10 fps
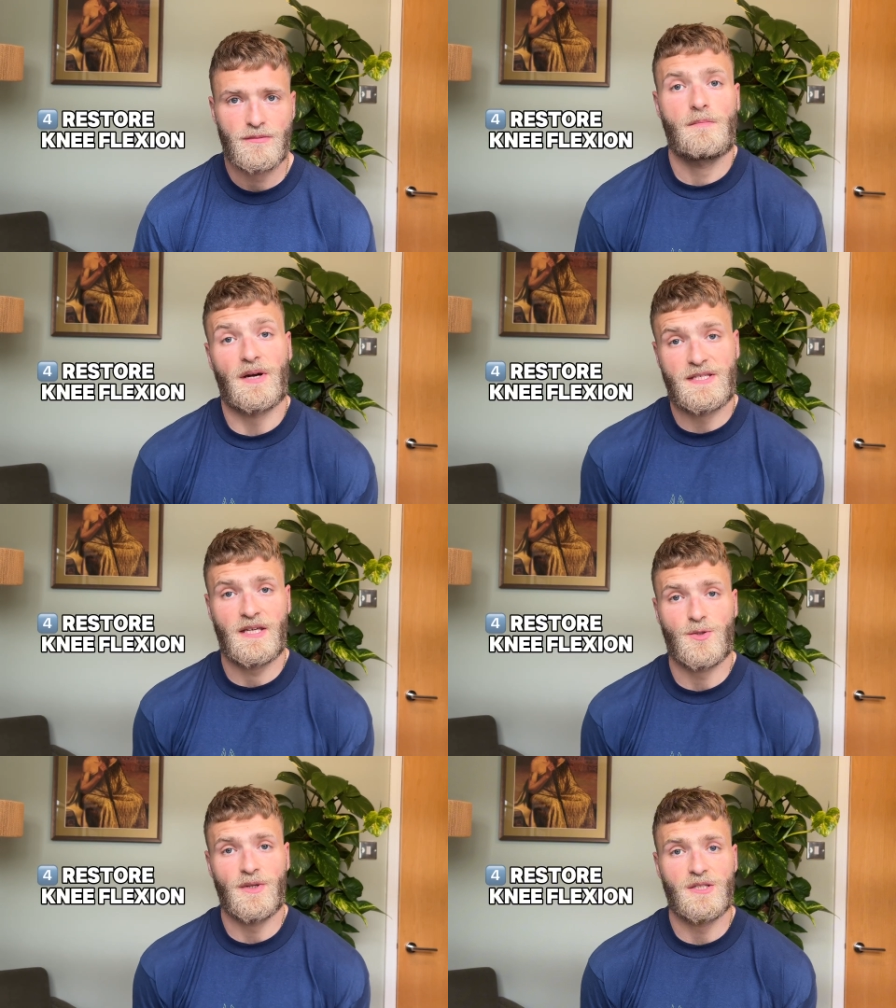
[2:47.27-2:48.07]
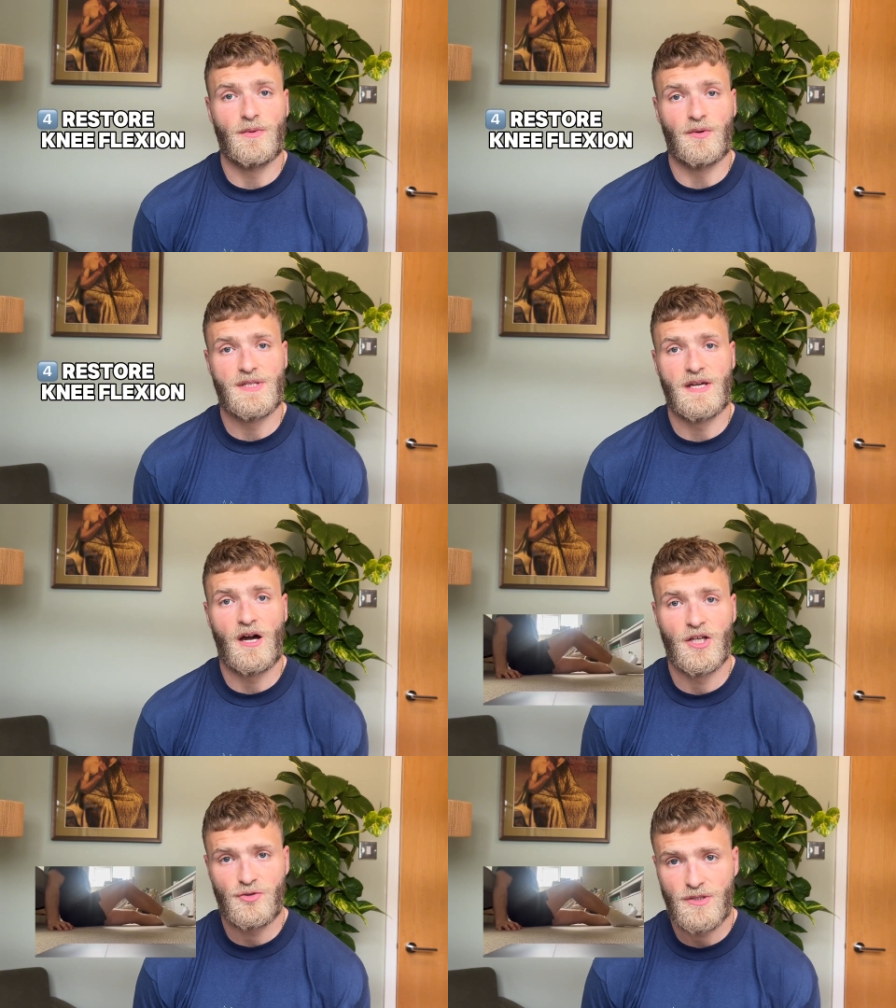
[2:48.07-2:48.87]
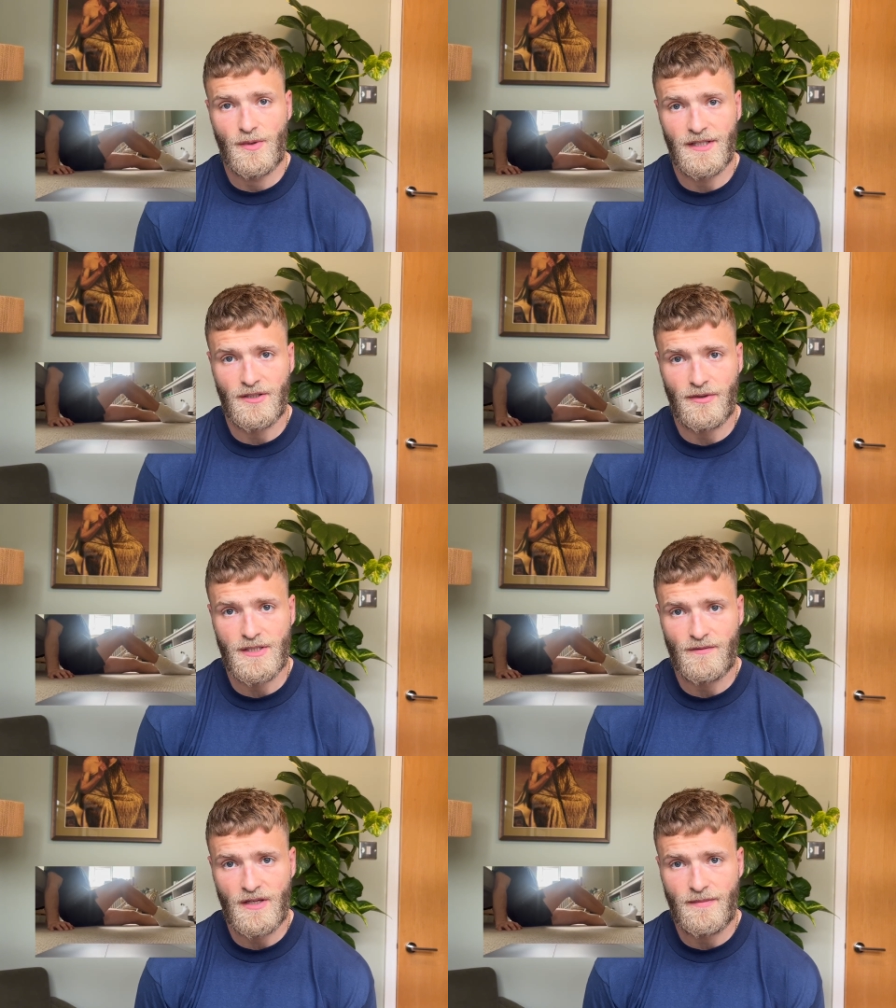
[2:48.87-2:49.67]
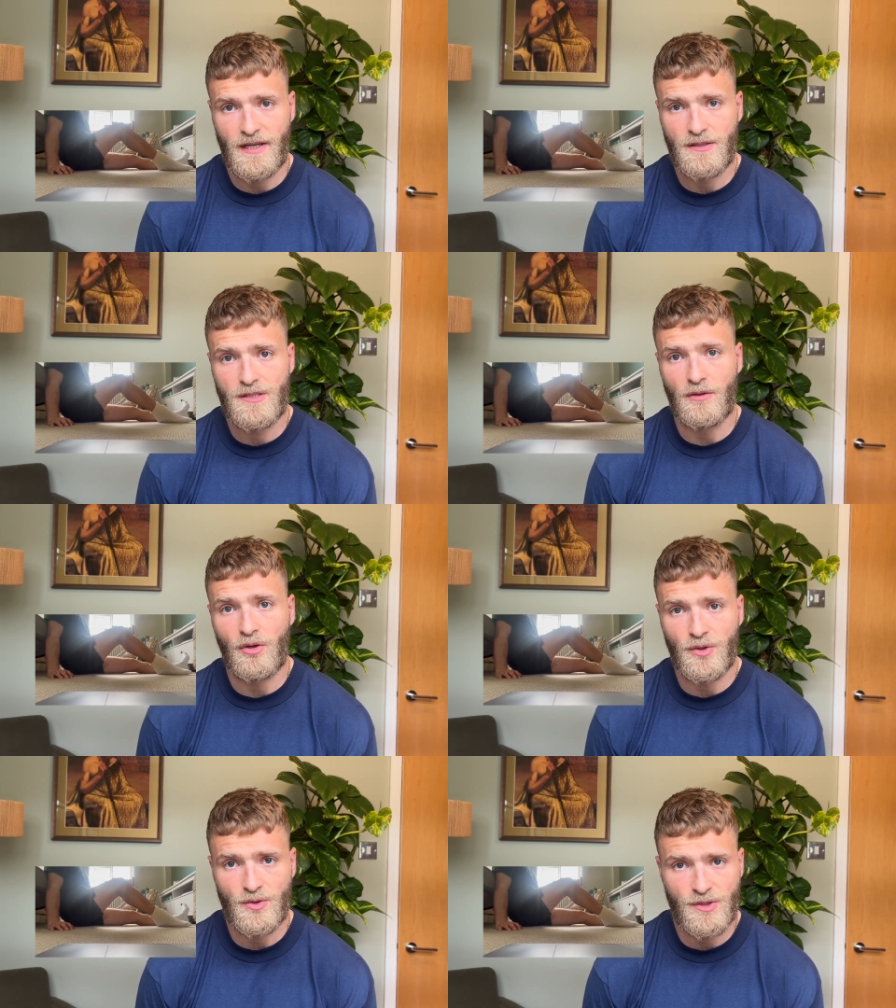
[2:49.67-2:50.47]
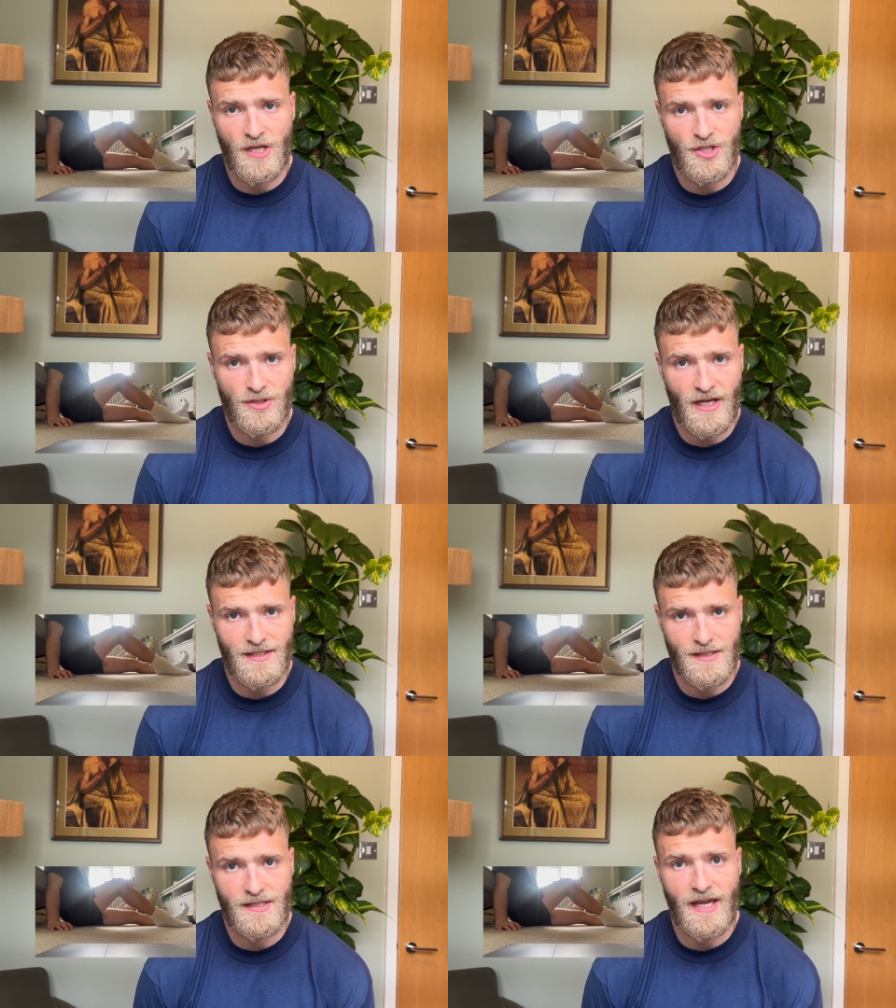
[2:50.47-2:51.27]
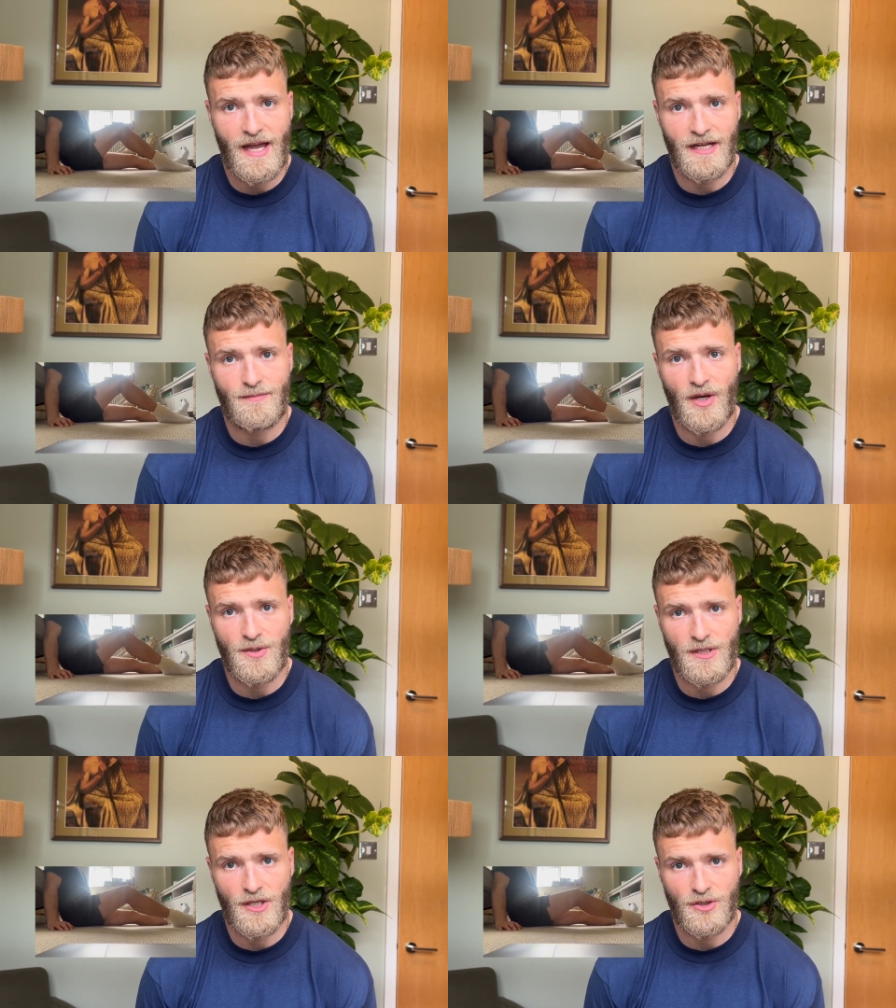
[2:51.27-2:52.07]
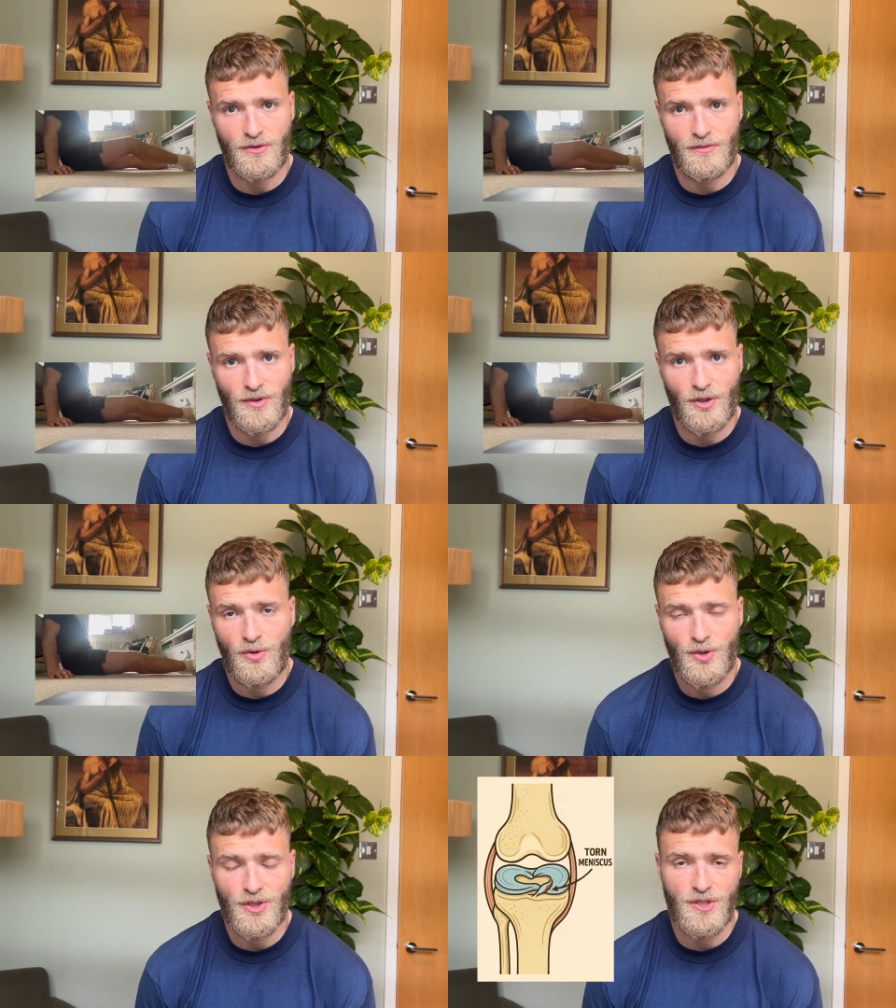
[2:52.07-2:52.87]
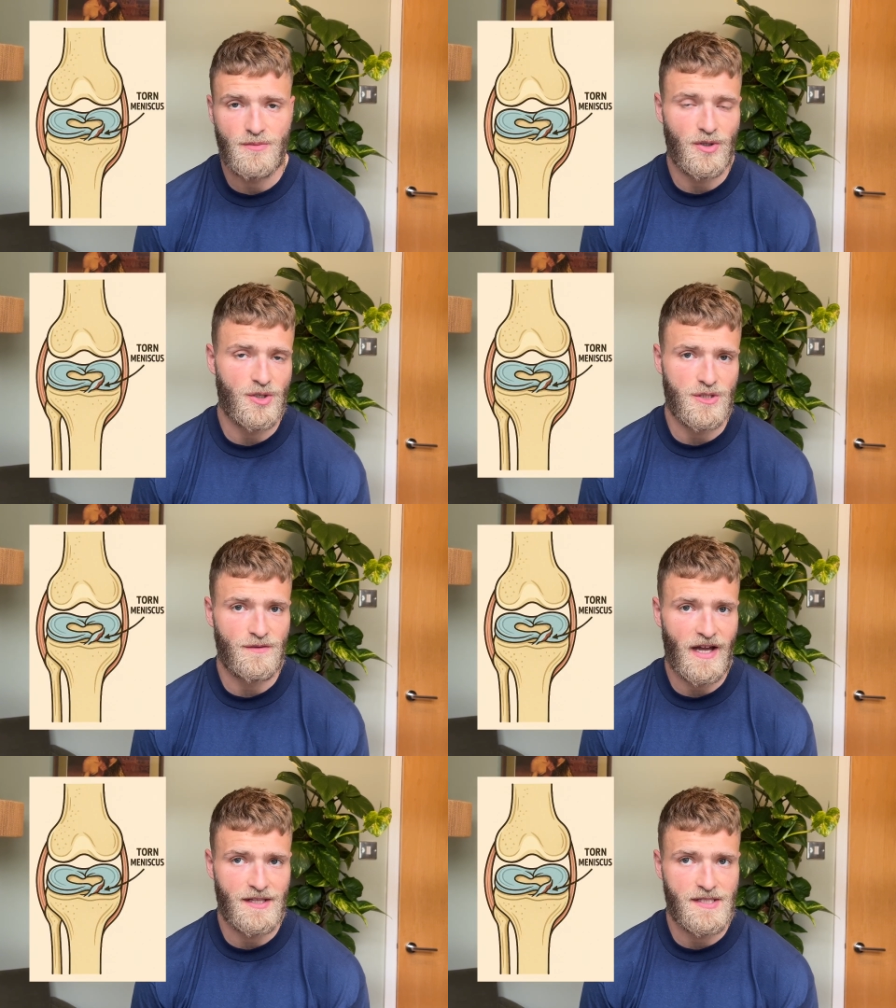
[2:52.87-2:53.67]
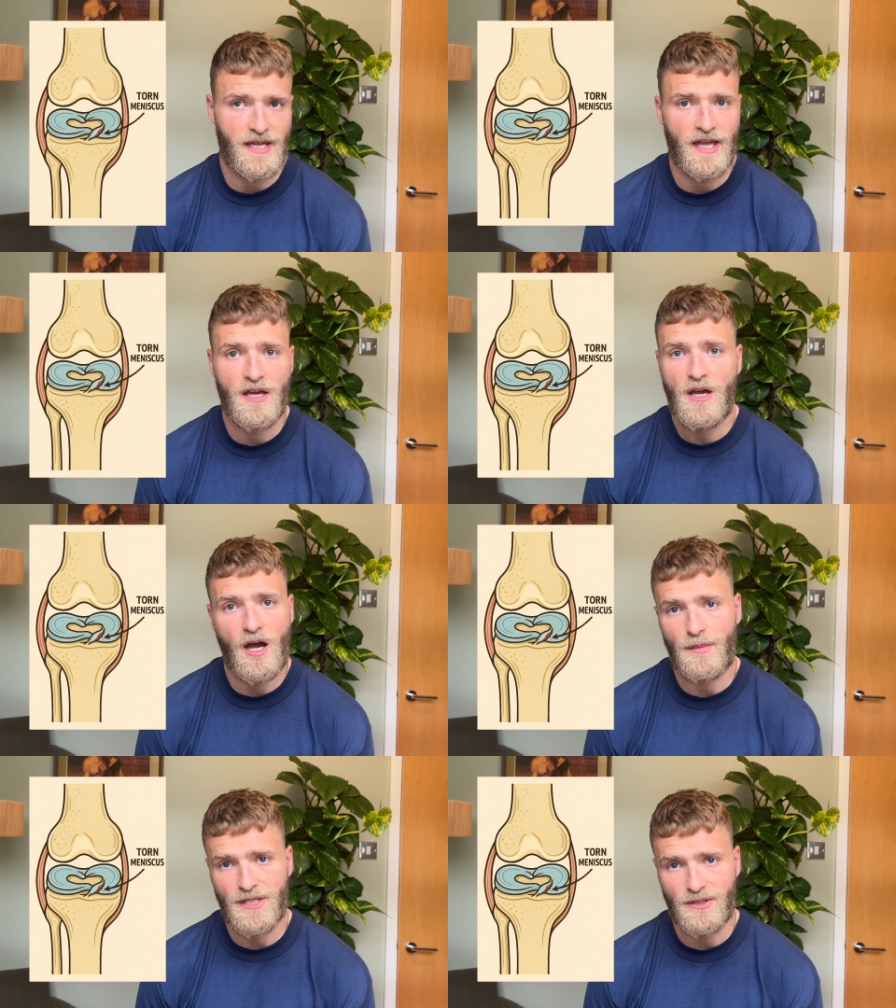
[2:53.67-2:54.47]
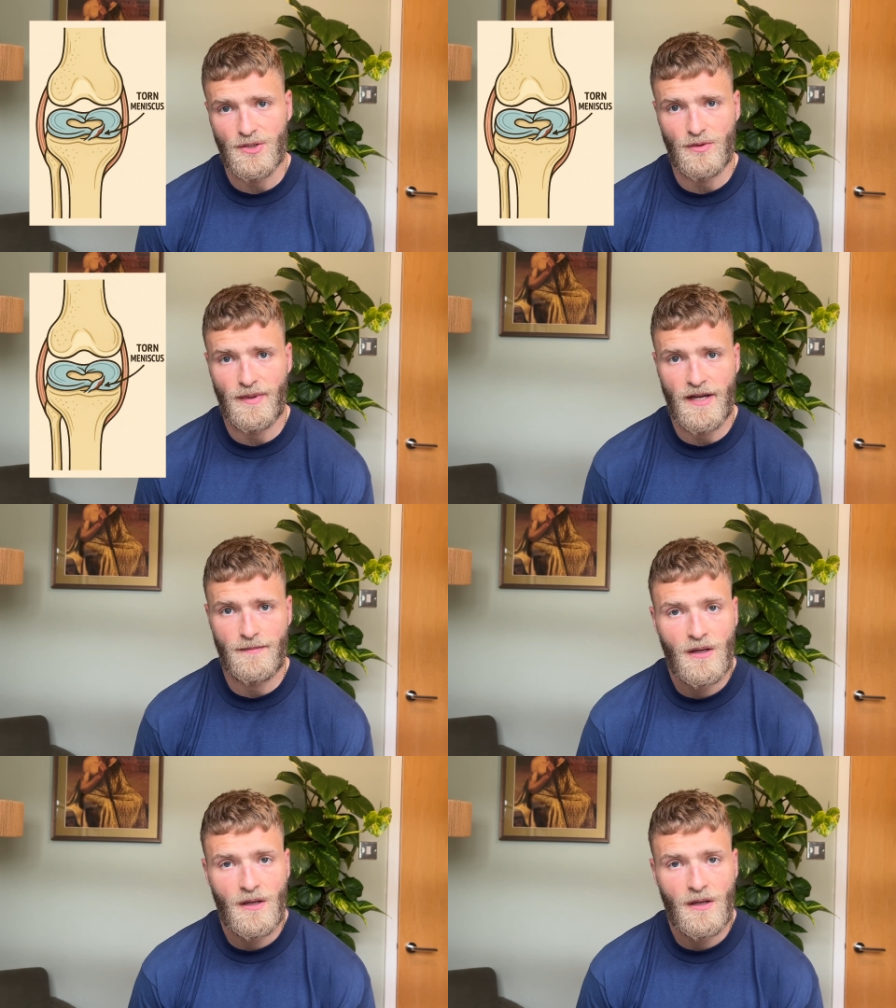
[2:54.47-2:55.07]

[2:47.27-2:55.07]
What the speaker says: By 6 weeks, we want to see 120 degrees of knee bend, so long as your surgeon hasn't set any post-surgical precautions because you've had, say, a meniscus repair.